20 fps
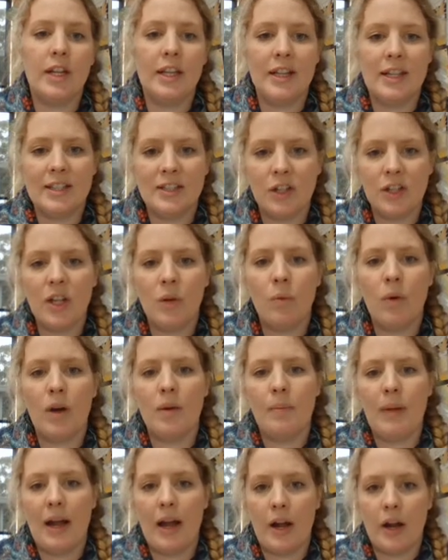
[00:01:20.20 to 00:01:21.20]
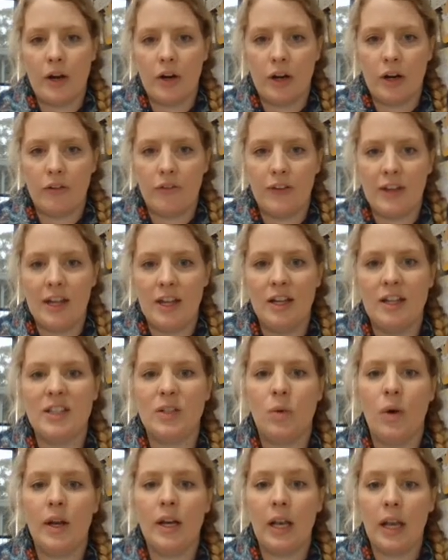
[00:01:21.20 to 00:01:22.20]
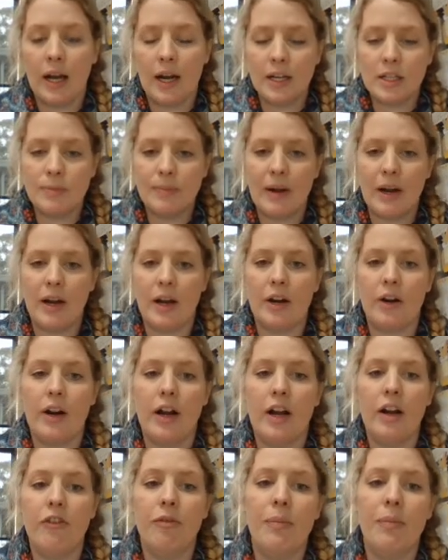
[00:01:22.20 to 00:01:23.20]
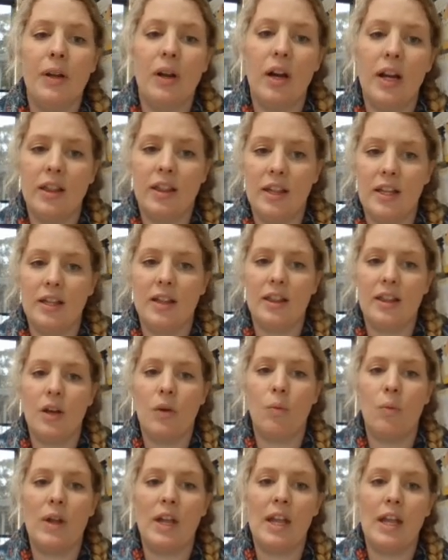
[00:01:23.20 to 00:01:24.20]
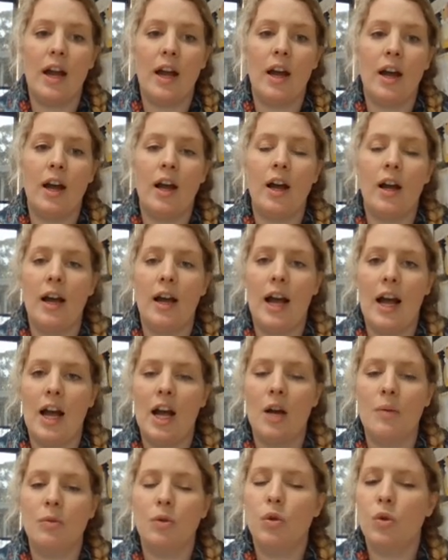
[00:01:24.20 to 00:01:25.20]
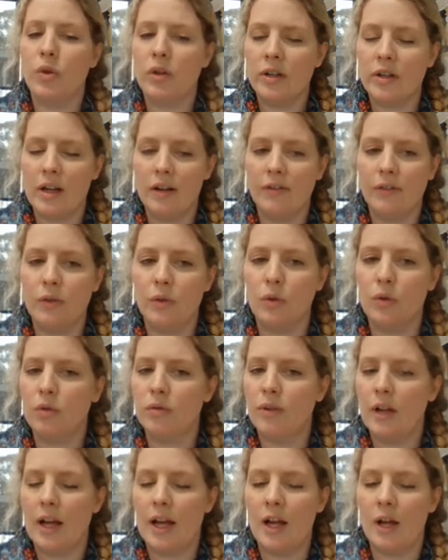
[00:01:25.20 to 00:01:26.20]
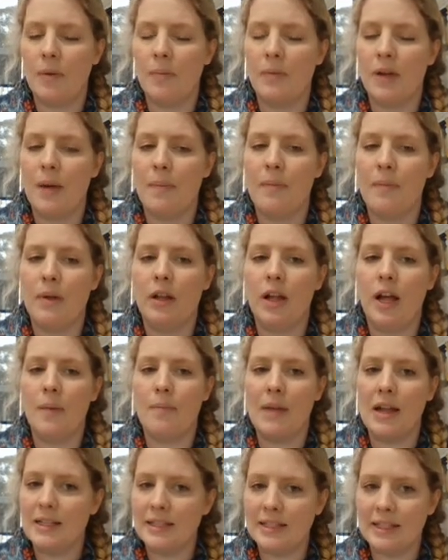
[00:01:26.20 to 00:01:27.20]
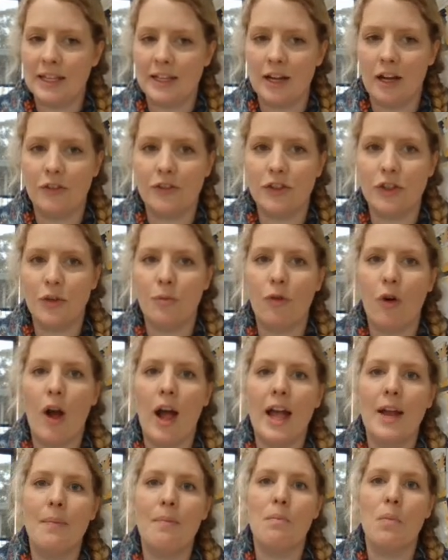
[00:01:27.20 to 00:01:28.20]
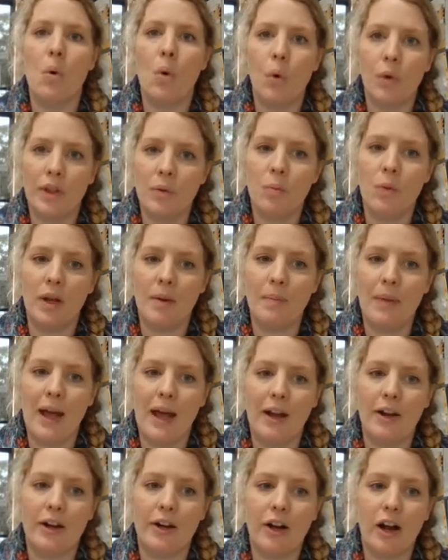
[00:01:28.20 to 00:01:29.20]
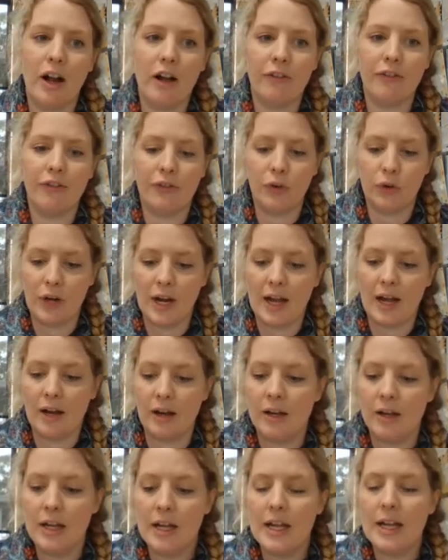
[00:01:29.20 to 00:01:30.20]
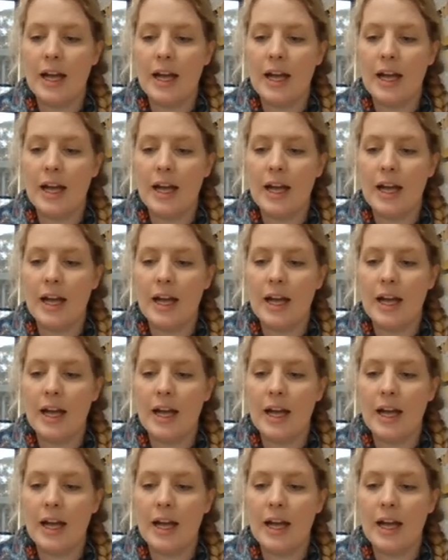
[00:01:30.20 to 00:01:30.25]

There's only one paragraph here. It's quite a large paragraph, but I think that we are good enough or amazing enough to write more than one paragraph for our